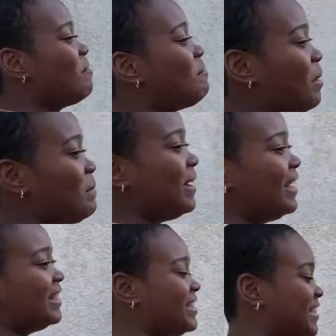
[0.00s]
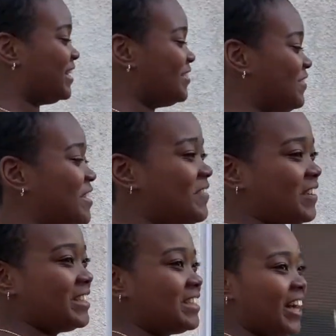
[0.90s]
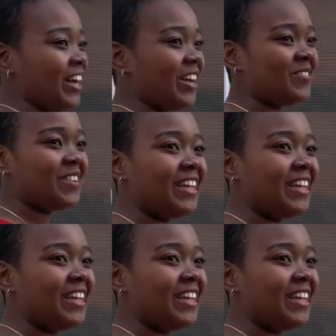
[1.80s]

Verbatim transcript: my bus for the first time.